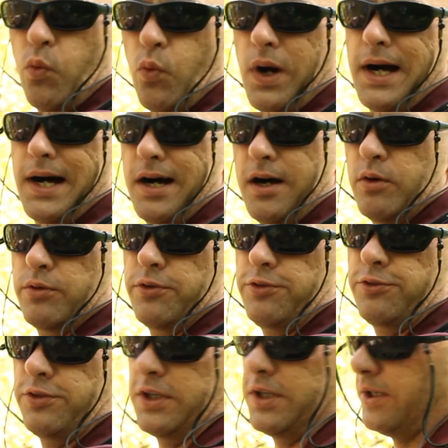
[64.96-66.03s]
Wow,
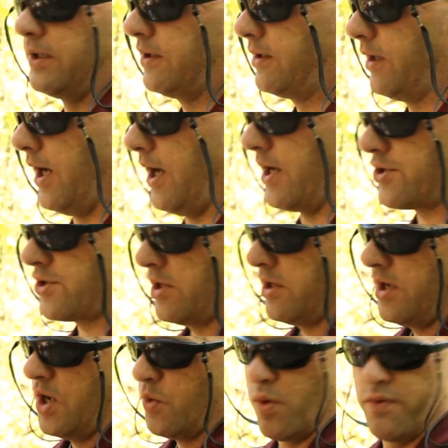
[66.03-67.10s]
gee, gosh.
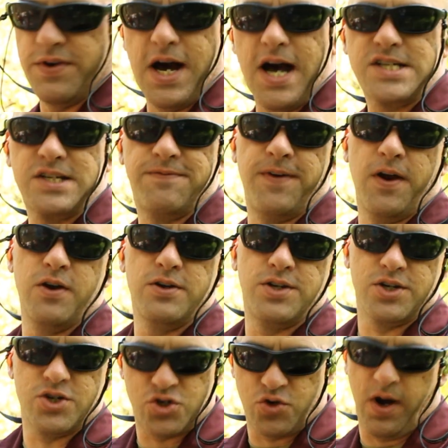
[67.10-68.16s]
What we've got is a failure
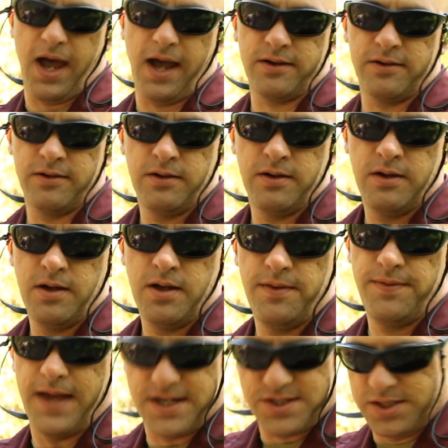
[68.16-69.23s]
to extract.
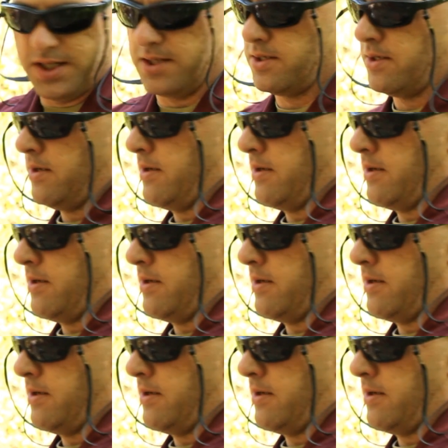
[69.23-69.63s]
That's it.